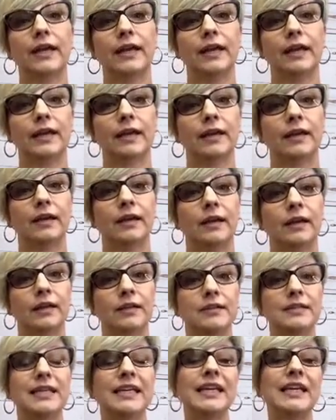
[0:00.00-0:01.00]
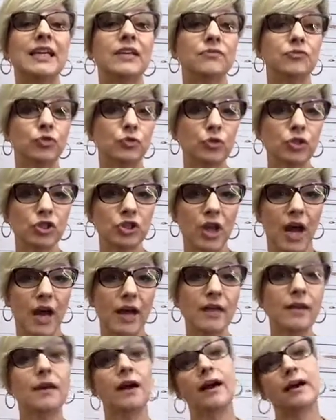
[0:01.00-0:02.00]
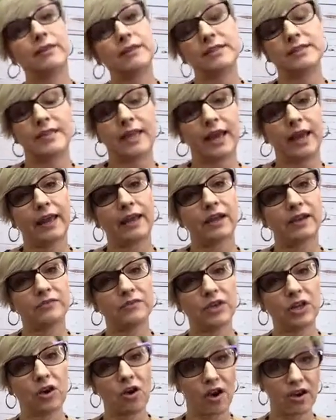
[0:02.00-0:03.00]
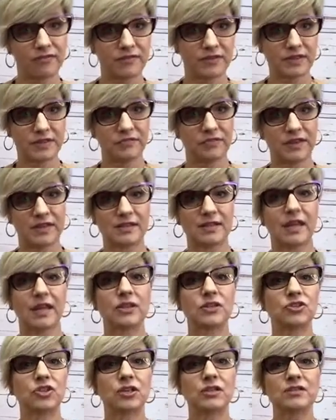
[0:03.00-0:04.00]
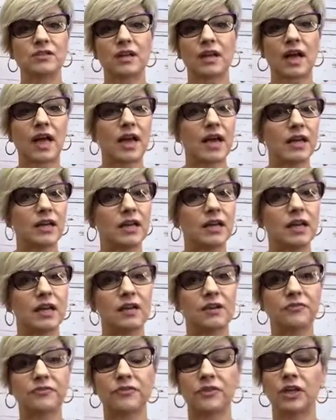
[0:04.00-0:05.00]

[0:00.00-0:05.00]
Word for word: and he gives you a shot on the day of the office visit just to kind of